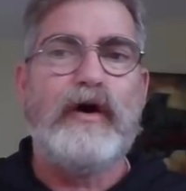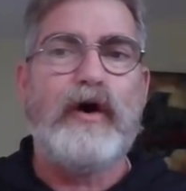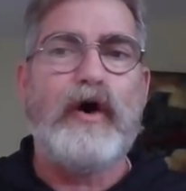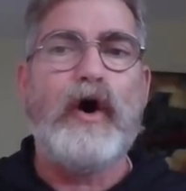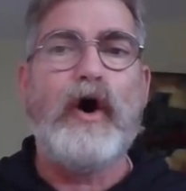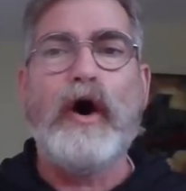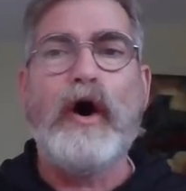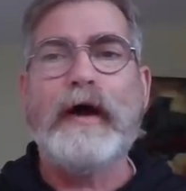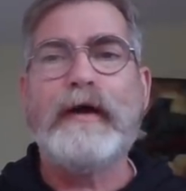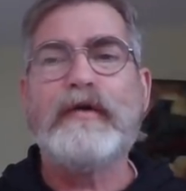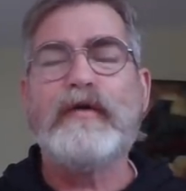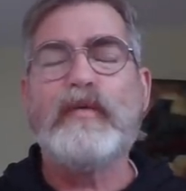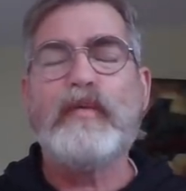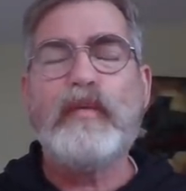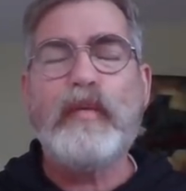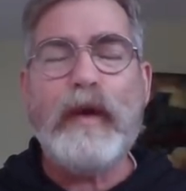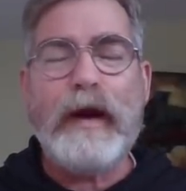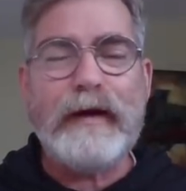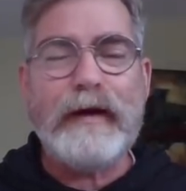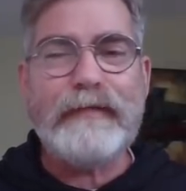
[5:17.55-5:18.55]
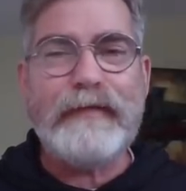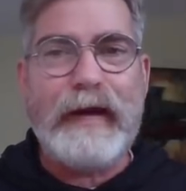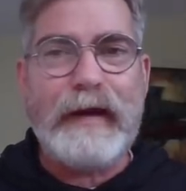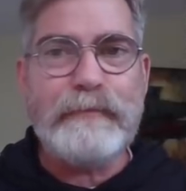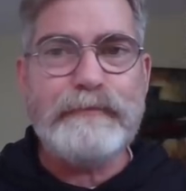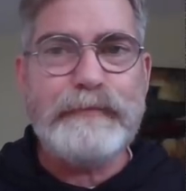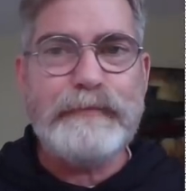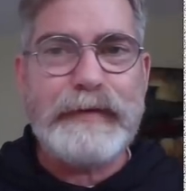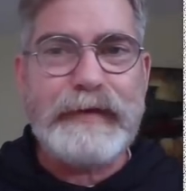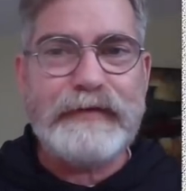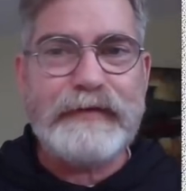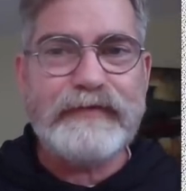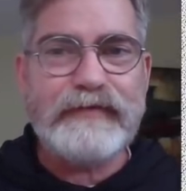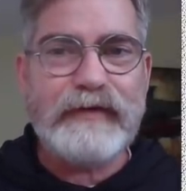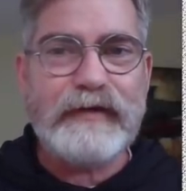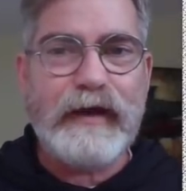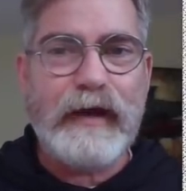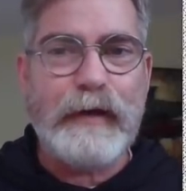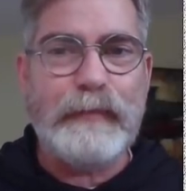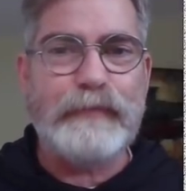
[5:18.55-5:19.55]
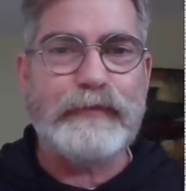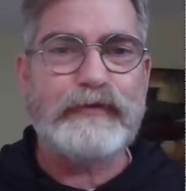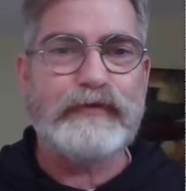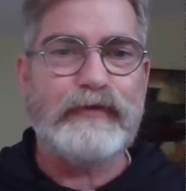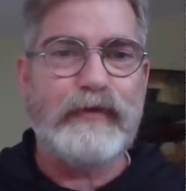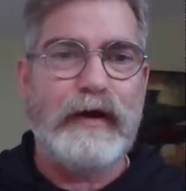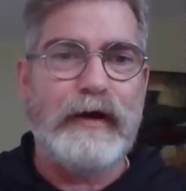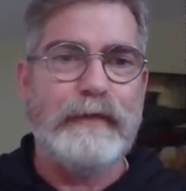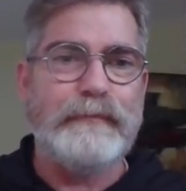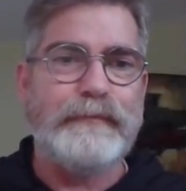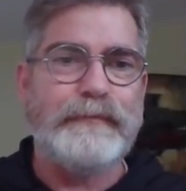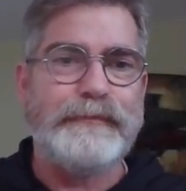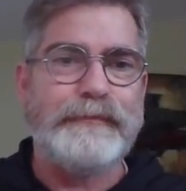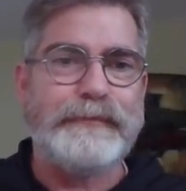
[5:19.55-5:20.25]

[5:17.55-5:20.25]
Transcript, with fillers: on where that beast comes from.